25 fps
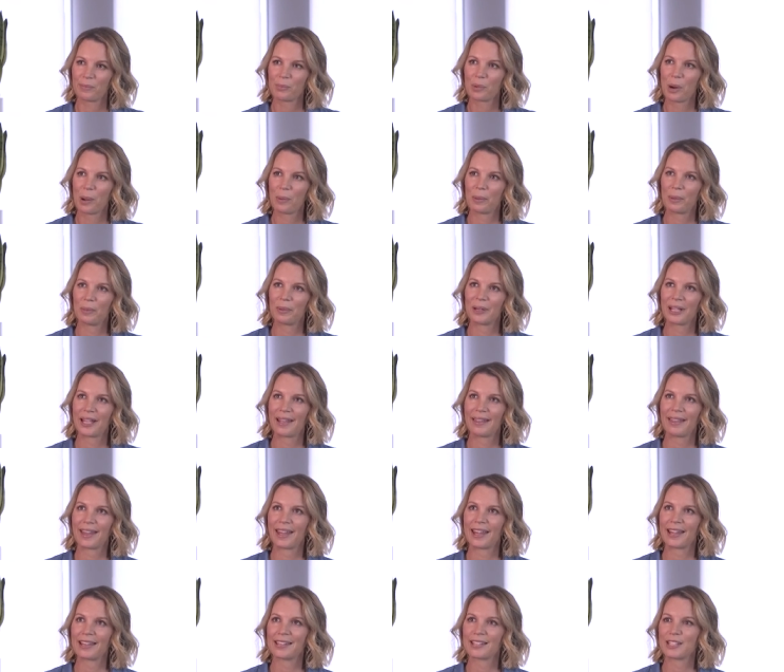Probably
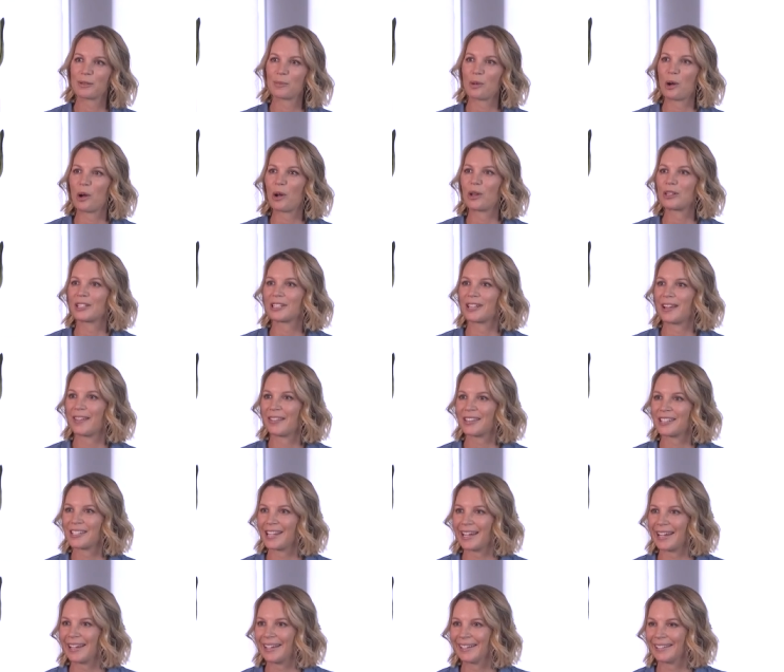that tomorrow's another
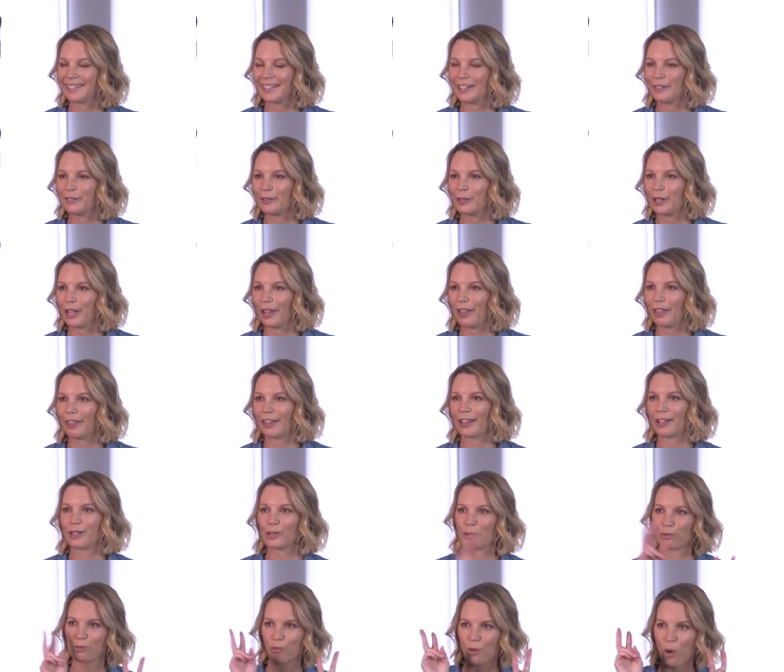day. If you get
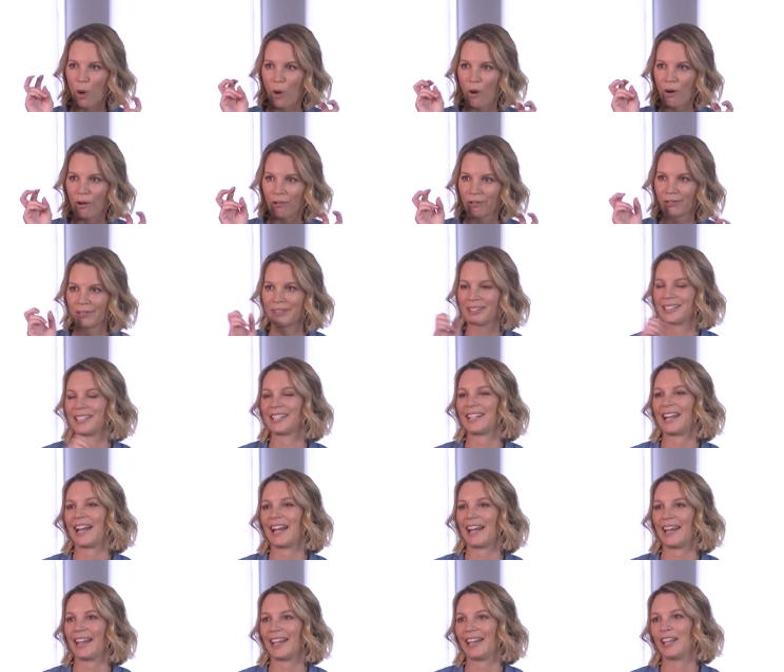things wrong
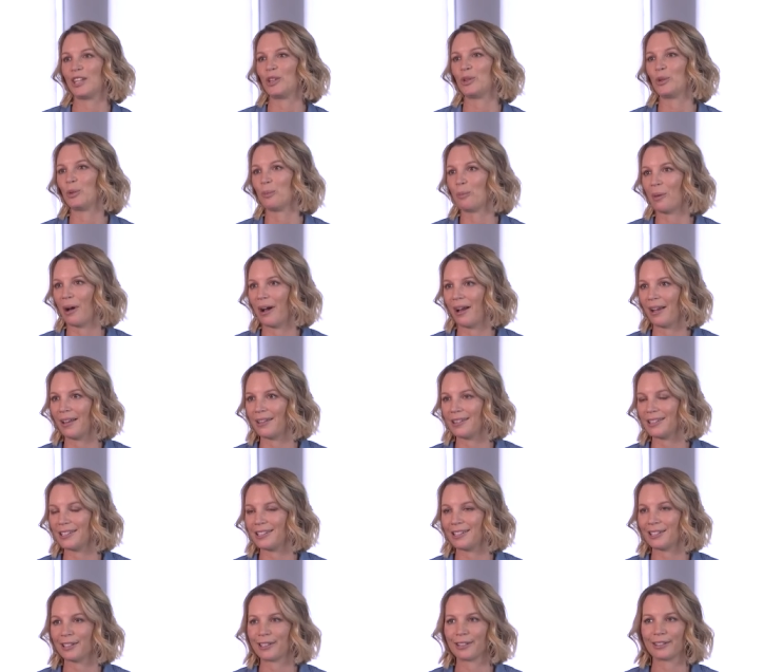today in your
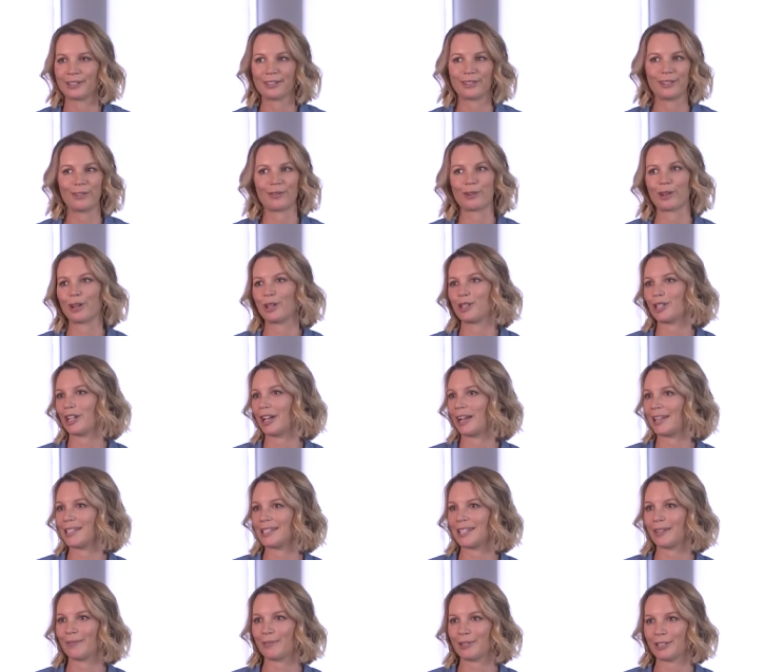mind, you can, you've got a
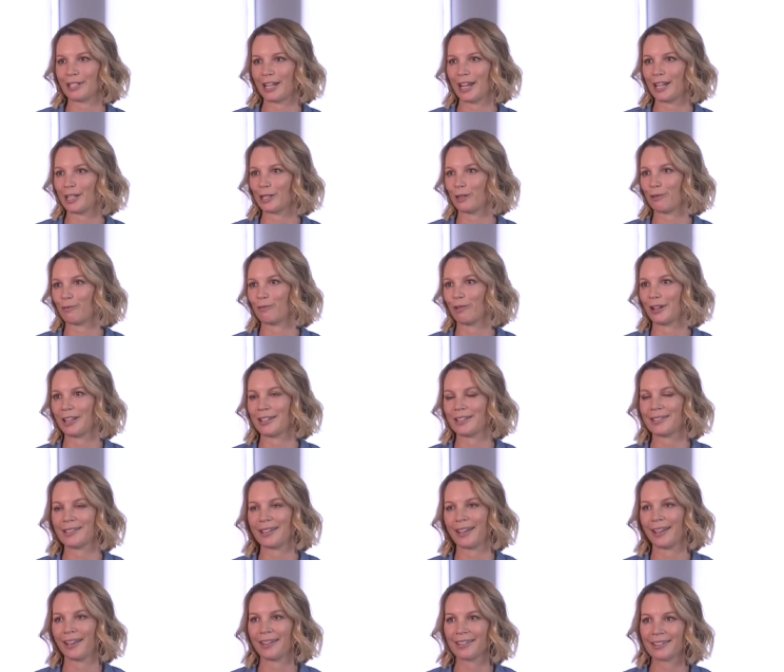chance every day to
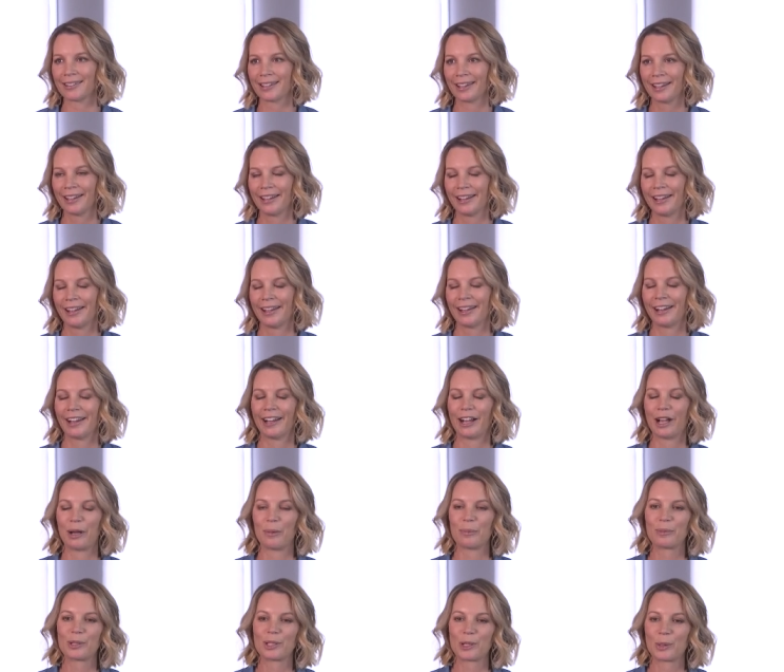reset,
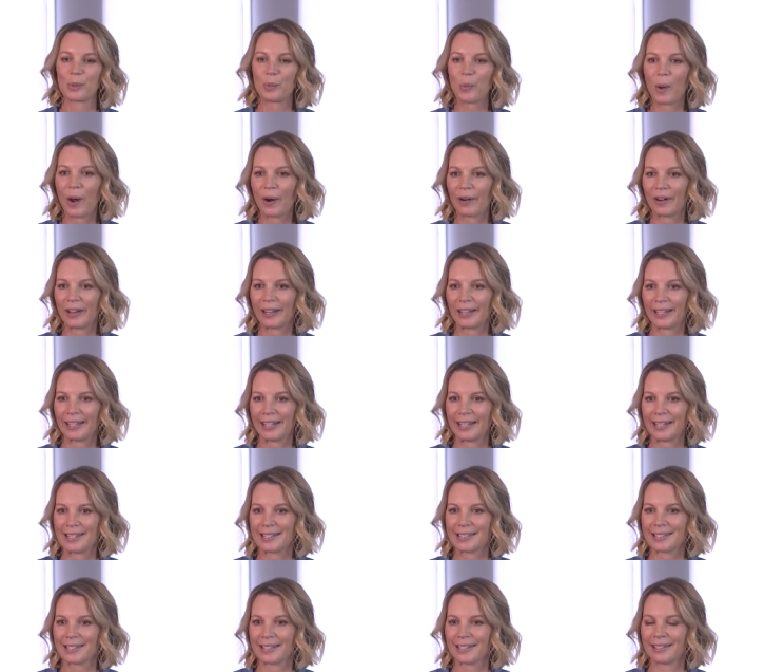um, to worry
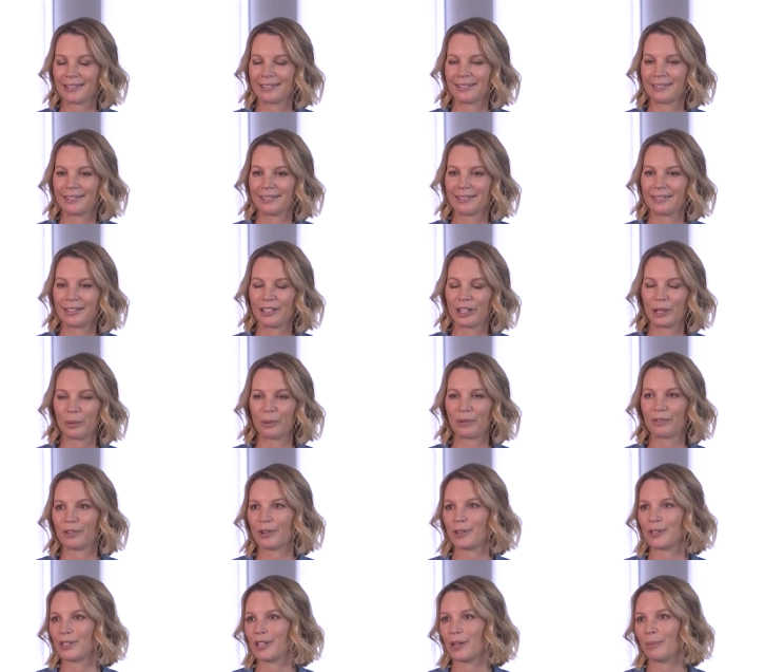less. And you know, we've
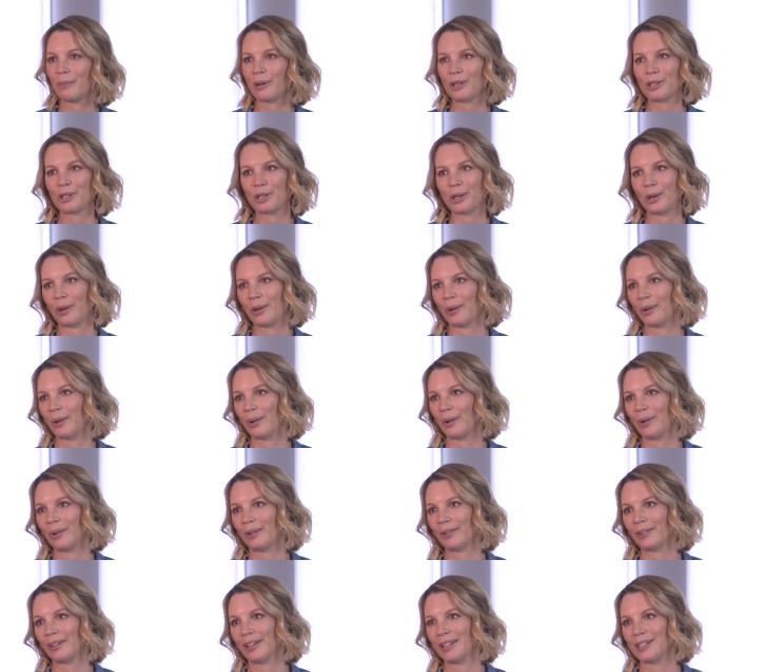got so much going
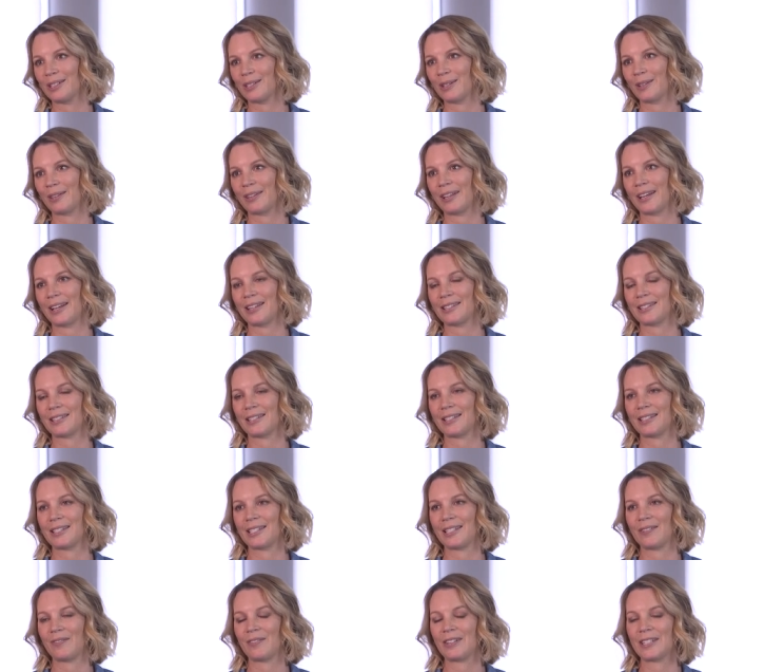on in
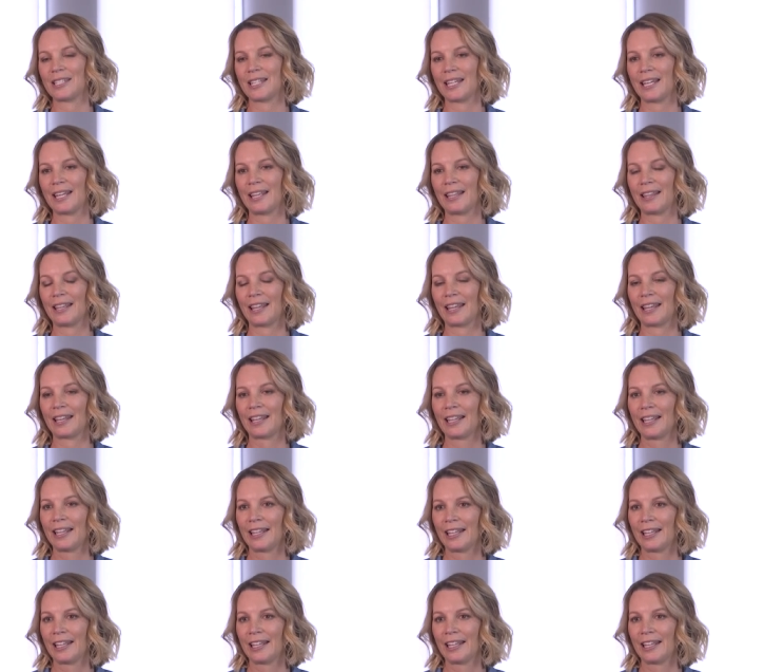2017 that